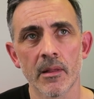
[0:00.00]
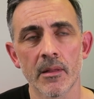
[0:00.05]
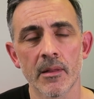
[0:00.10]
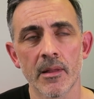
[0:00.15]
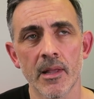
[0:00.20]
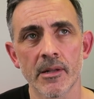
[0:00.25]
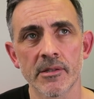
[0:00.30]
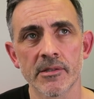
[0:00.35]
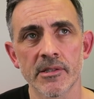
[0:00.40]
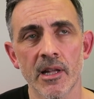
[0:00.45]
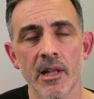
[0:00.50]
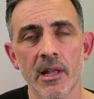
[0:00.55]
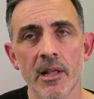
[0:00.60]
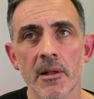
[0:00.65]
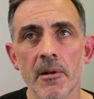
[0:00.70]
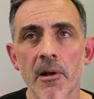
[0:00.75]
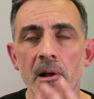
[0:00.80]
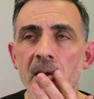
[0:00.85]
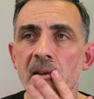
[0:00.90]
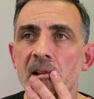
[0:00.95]

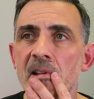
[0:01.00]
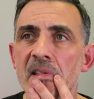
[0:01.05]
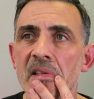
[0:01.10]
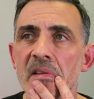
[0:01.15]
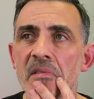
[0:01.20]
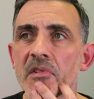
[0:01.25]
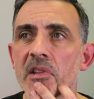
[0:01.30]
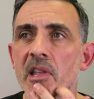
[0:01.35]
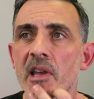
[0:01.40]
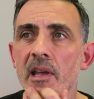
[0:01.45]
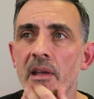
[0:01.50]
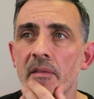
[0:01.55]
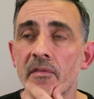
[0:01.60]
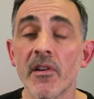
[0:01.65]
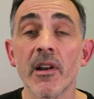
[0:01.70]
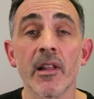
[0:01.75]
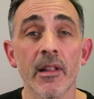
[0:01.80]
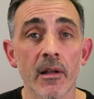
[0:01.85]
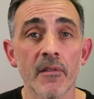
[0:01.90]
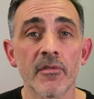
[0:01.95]
heard it the other day,
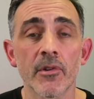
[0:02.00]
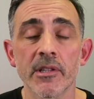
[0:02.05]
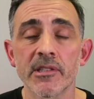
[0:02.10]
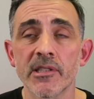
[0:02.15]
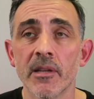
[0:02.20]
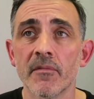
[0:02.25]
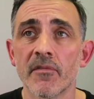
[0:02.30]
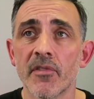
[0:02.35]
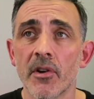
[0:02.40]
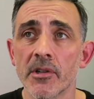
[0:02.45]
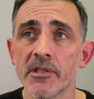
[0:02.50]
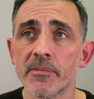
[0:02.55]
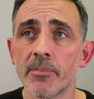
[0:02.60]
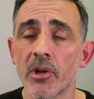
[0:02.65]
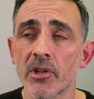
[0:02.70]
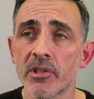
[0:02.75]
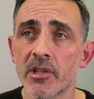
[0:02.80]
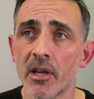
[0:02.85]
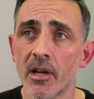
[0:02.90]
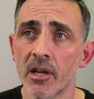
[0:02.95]
funnily enough, on a Tim Ferriss
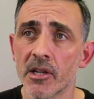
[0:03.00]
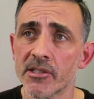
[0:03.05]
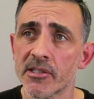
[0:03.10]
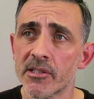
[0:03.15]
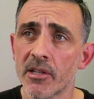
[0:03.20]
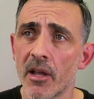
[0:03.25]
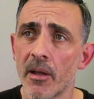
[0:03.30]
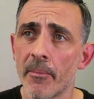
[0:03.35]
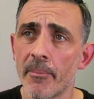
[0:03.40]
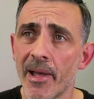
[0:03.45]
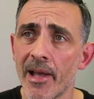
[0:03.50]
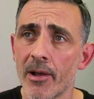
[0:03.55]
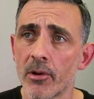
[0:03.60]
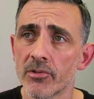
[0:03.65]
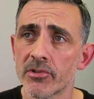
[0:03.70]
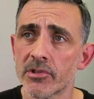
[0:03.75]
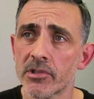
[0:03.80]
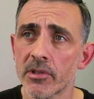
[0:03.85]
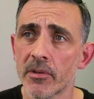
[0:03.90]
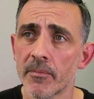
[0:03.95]
podcast
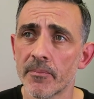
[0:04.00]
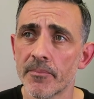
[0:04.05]
about,